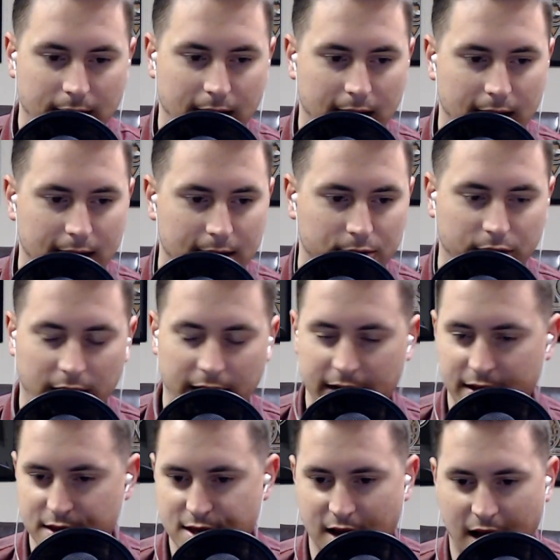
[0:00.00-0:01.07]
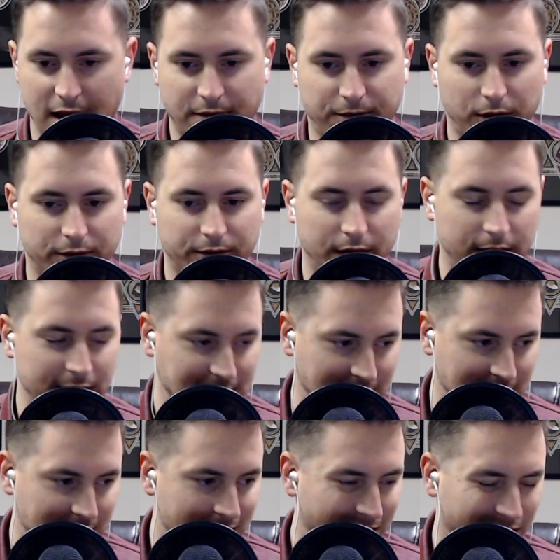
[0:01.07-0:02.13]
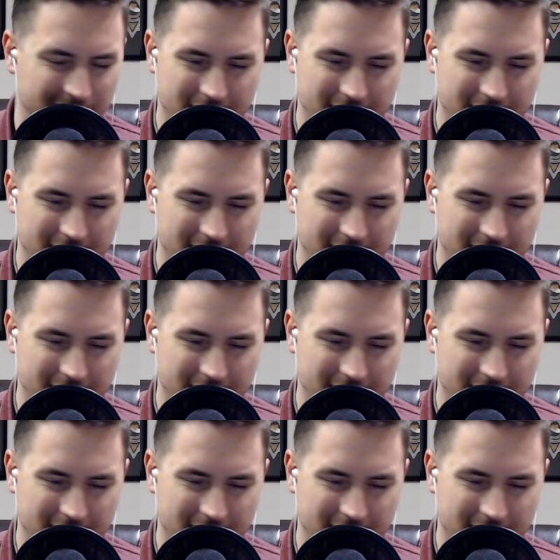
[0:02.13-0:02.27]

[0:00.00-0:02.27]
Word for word: Uh, really insightful, very detailed.